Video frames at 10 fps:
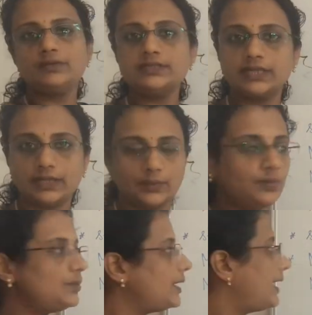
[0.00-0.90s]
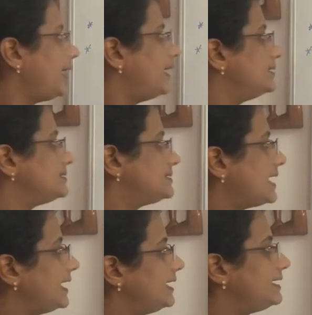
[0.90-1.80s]
0 and
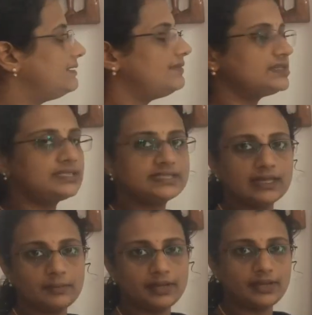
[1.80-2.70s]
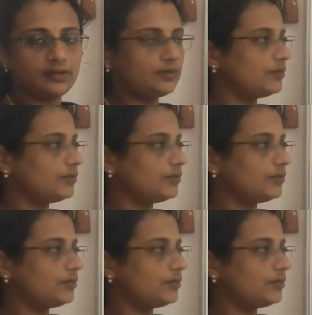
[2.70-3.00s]
standard deviation sigma equal to